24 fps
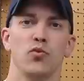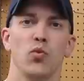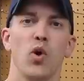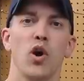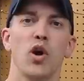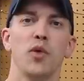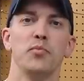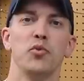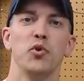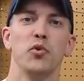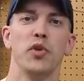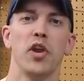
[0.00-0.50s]
So
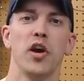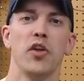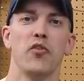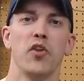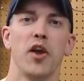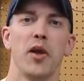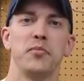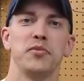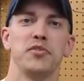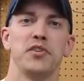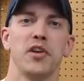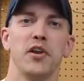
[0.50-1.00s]
welcome to
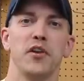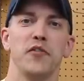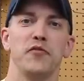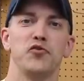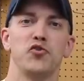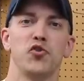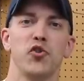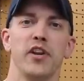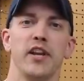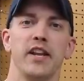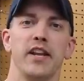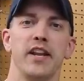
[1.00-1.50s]
another episode of
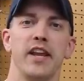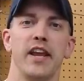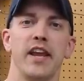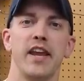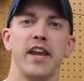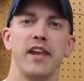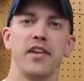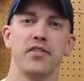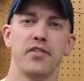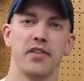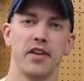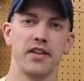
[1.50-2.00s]
Trent and
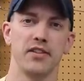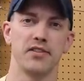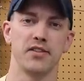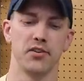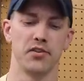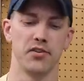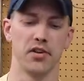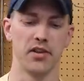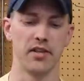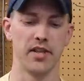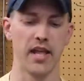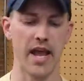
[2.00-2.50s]
Heath, and
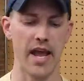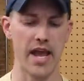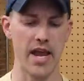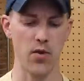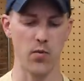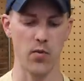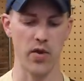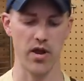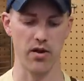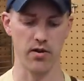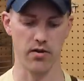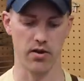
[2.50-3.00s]
so today
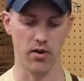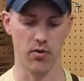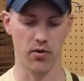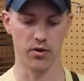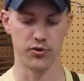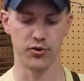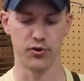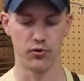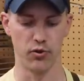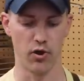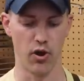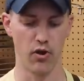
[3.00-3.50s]
we are
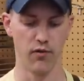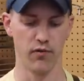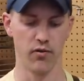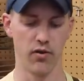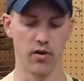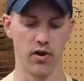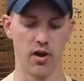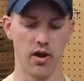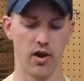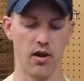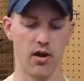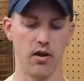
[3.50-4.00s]
going to
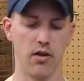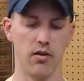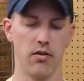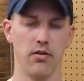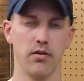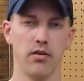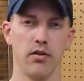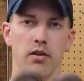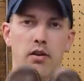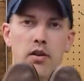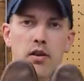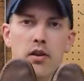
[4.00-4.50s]
overhaul
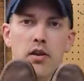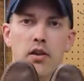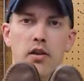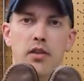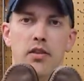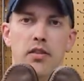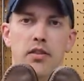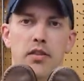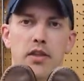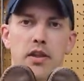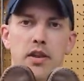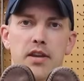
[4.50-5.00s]

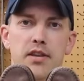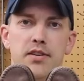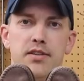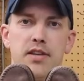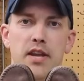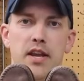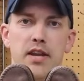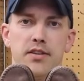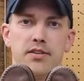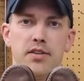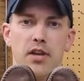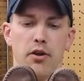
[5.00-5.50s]
these
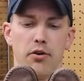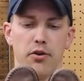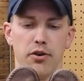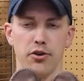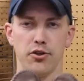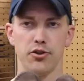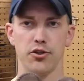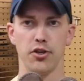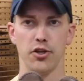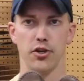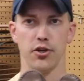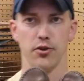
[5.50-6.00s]

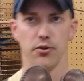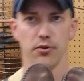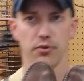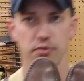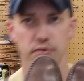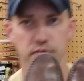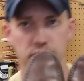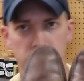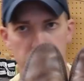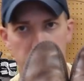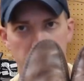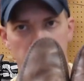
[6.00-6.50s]
Santoni
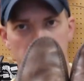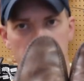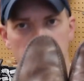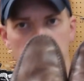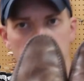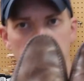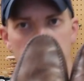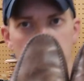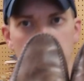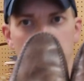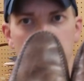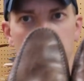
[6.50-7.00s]
shoes.
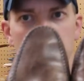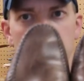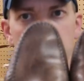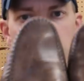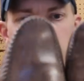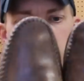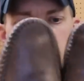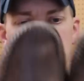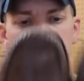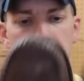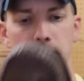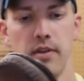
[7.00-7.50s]

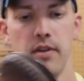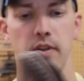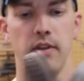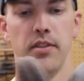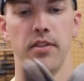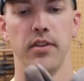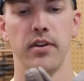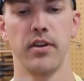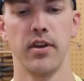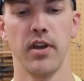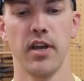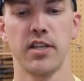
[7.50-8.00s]

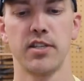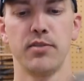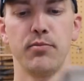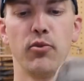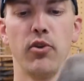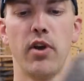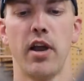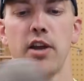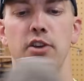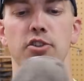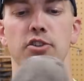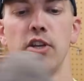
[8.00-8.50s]
The
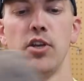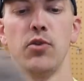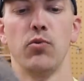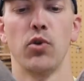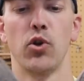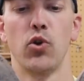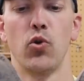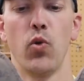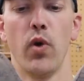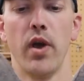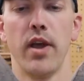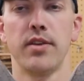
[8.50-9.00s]
customer actually
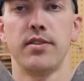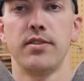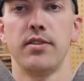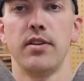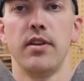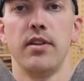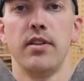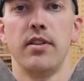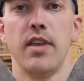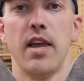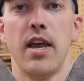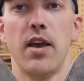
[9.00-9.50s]

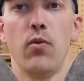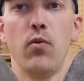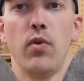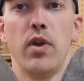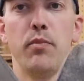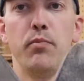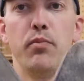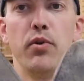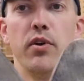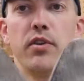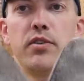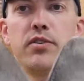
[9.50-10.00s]
requested that
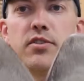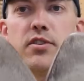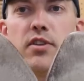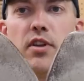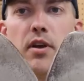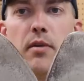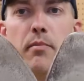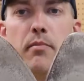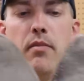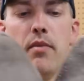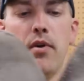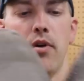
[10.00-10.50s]
we put
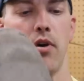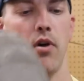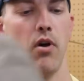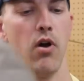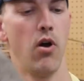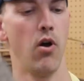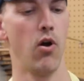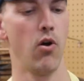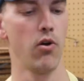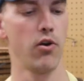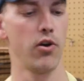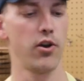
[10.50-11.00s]
some
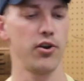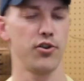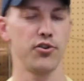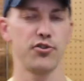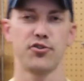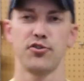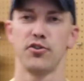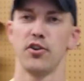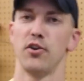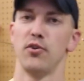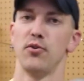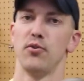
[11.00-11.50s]
orange
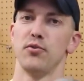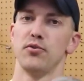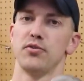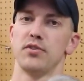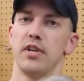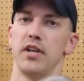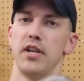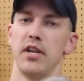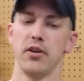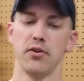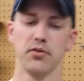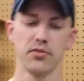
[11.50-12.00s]
soles
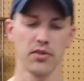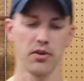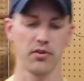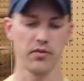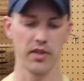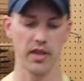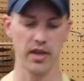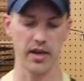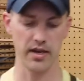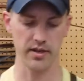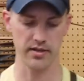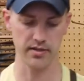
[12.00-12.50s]
and heels
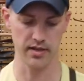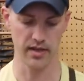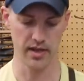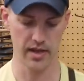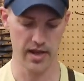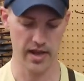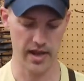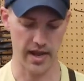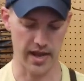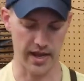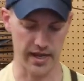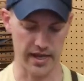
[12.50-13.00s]
on these,
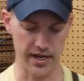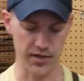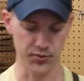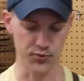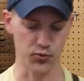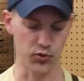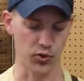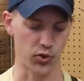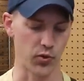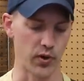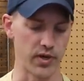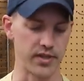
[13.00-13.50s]
and
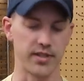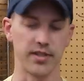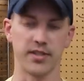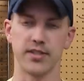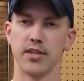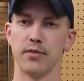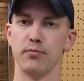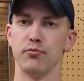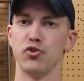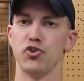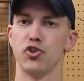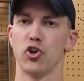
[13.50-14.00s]
he's requested
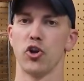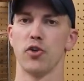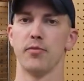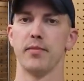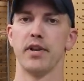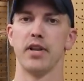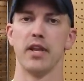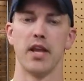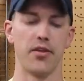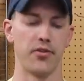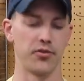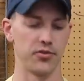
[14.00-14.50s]
some
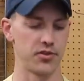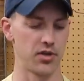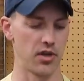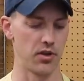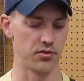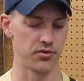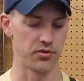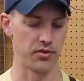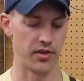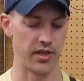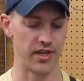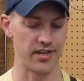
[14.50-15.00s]
German leather
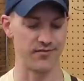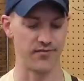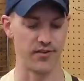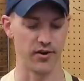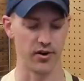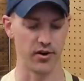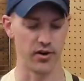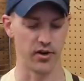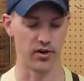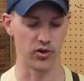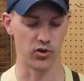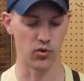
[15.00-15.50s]
soles on these,
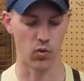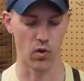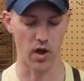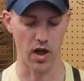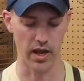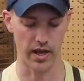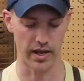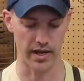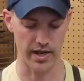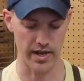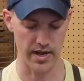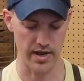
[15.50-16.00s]
very good
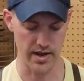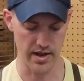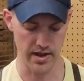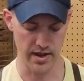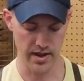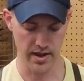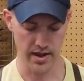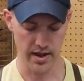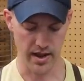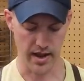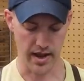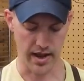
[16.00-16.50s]
quality,
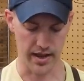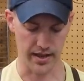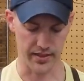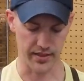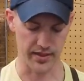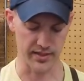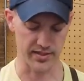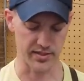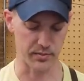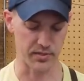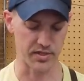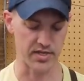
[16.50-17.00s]

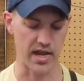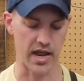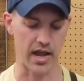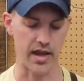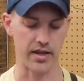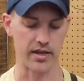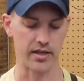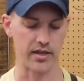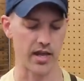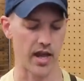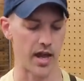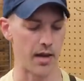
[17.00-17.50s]
and then some
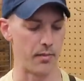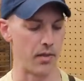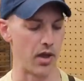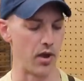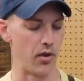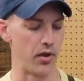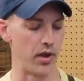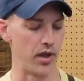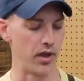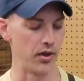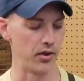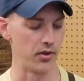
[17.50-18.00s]
Italian
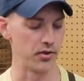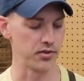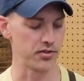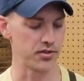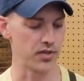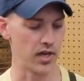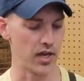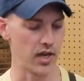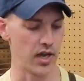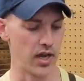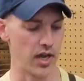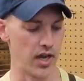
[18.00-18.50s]
combo
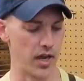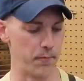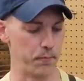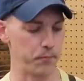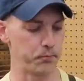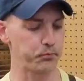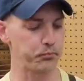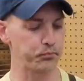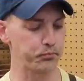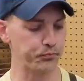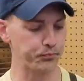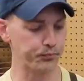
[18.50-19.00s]
heels.
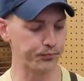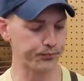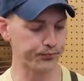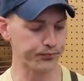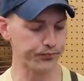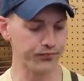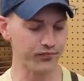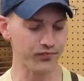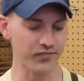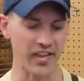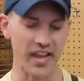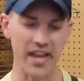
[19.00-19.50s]
Um,
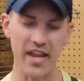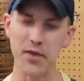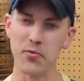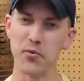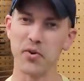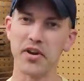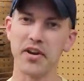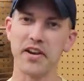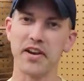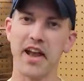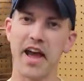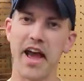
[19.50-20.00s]
he
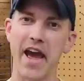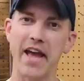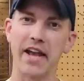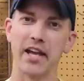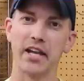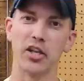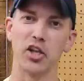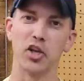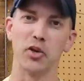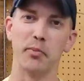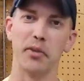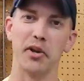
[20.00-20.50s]
wanted to add
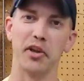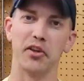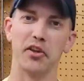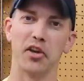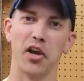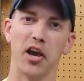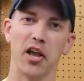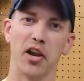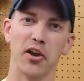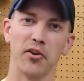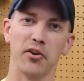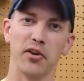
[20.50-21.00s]
a little bit of
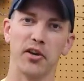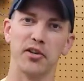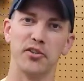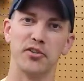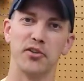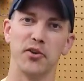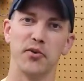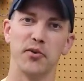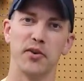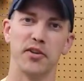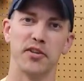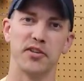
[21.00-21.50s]
color
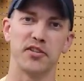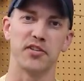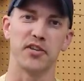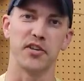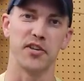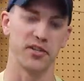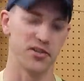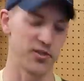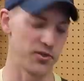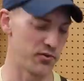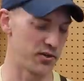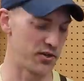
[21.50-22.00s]
into his
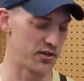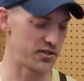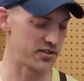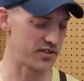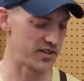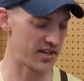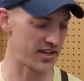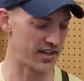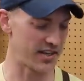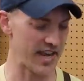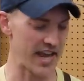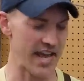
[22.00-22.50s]
into his
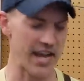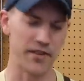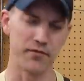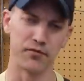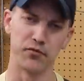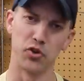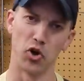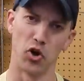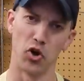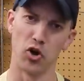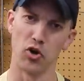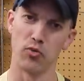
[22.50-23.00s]
uh, kind
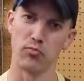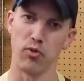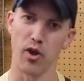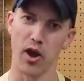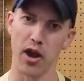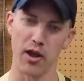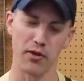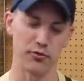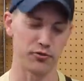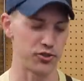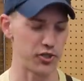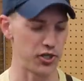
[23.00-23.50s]
of dull
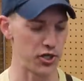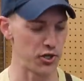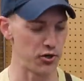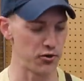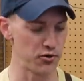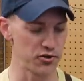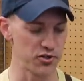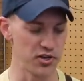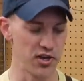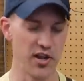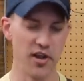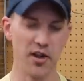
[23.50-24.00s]
brown
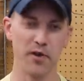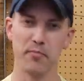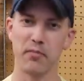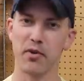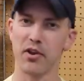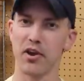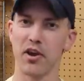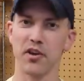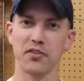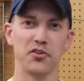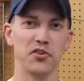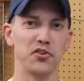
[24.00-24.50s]
shoes
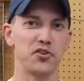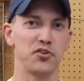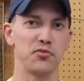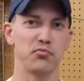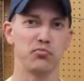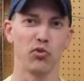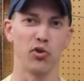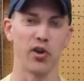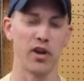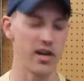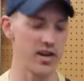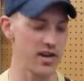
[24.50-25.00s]
because it's
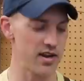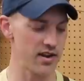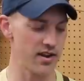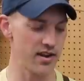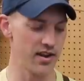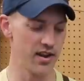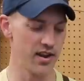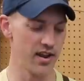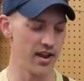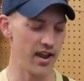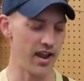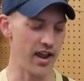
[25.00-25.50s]
spring,
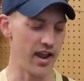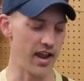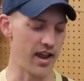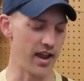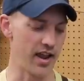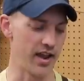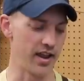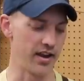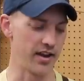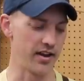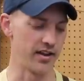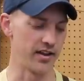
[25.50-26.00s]

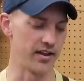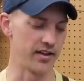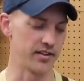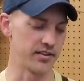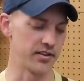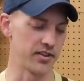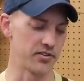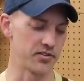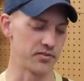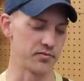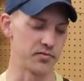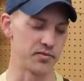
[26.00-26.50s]
and uh,
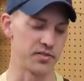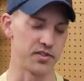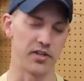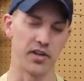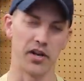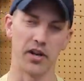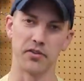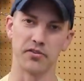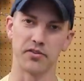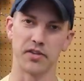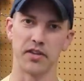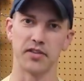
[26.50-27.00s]
there's some
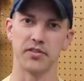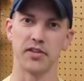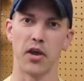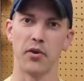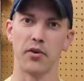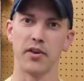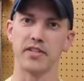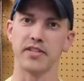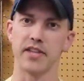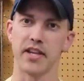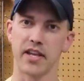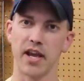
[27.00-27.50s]
you know
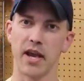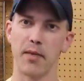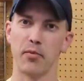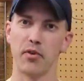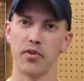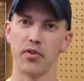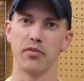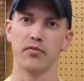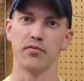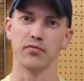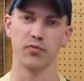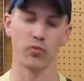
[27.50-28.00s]
Santonis that come
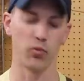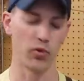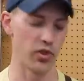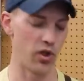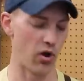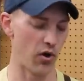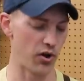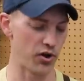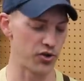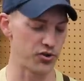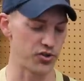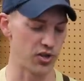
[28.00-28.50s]
with with
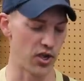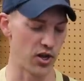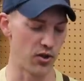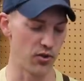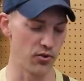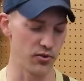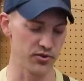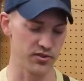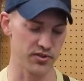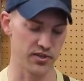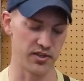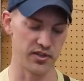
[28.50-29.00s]
orange
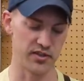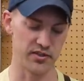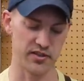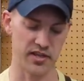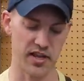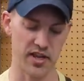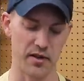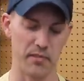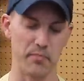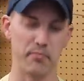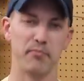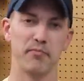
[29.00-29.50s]
soles and
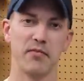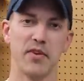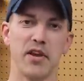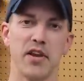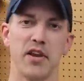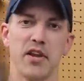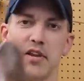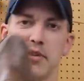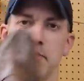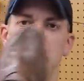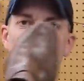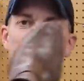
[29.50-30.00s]
kind
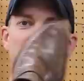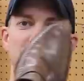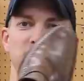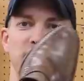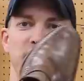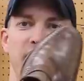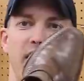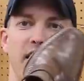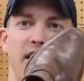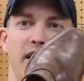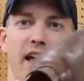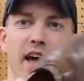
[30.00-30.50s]
of
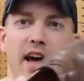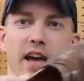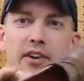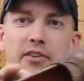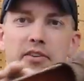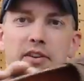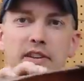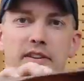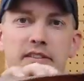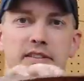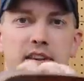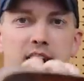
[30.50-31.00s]
match that
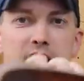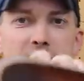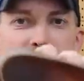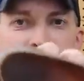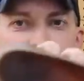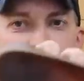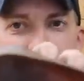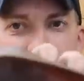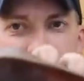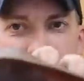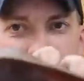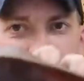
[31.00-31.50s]
liner
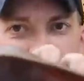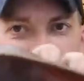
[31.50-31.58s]
inside,